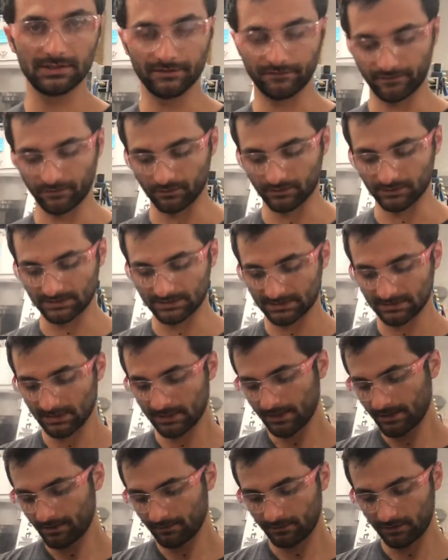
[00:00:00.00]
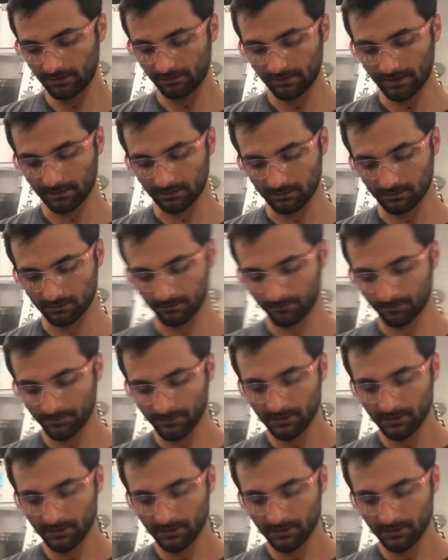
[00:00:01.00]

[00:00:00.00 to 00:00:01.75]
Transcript: if it was thin metal,